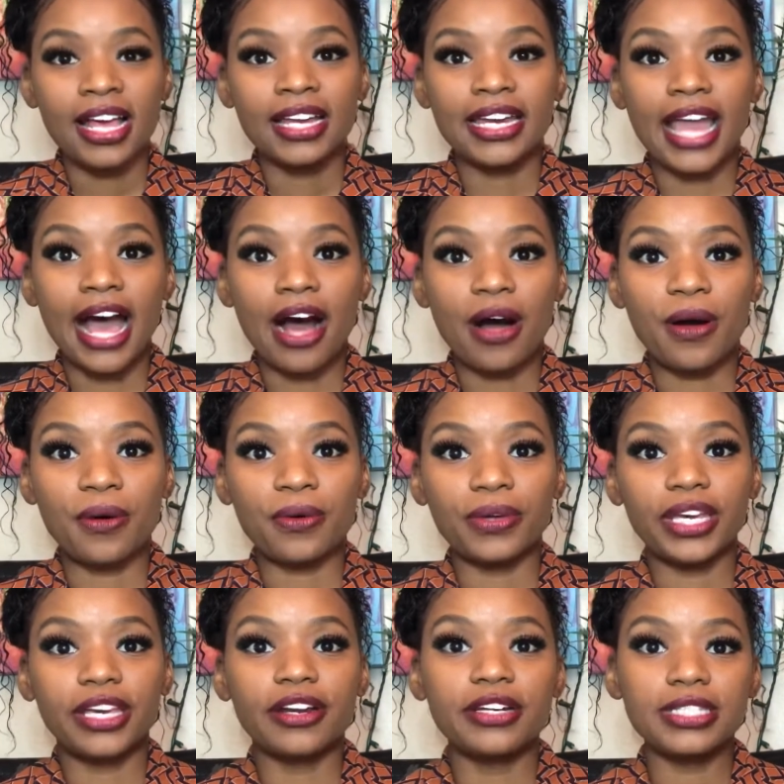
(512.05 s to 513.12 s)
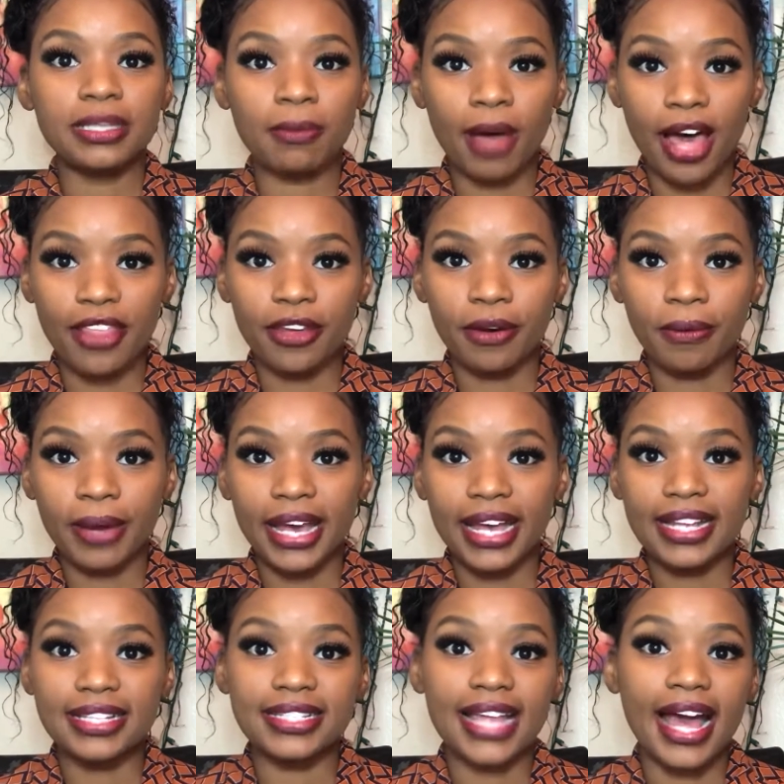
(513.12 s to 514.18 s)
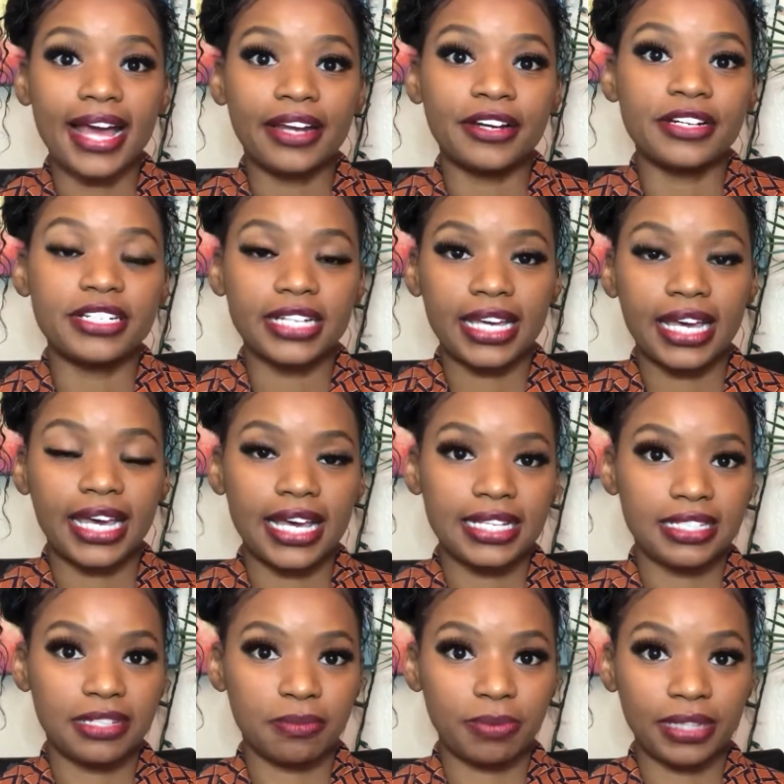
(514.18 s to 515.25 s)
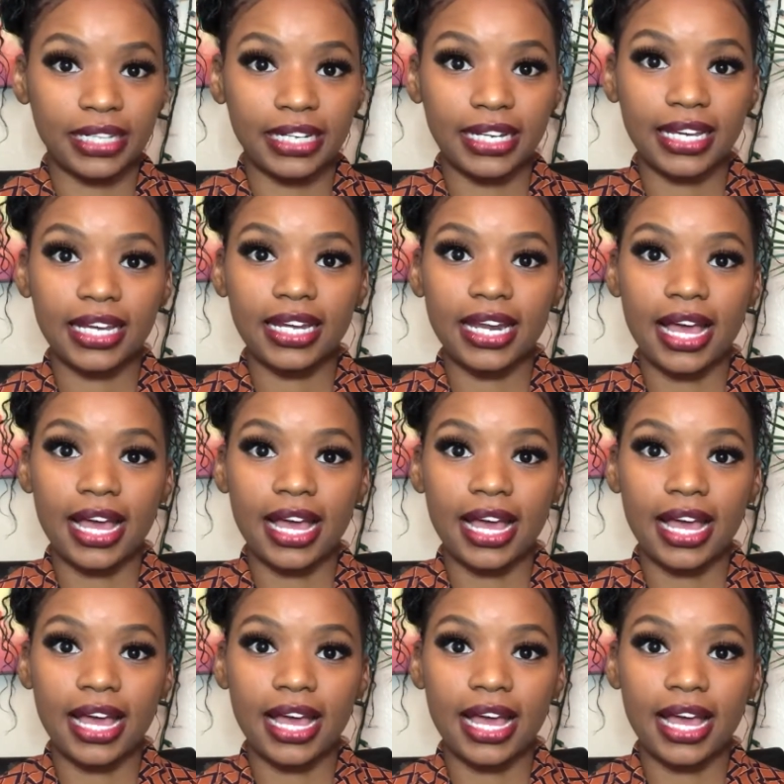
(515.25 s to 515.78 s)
Now, here's some other ways that energy can get depleted.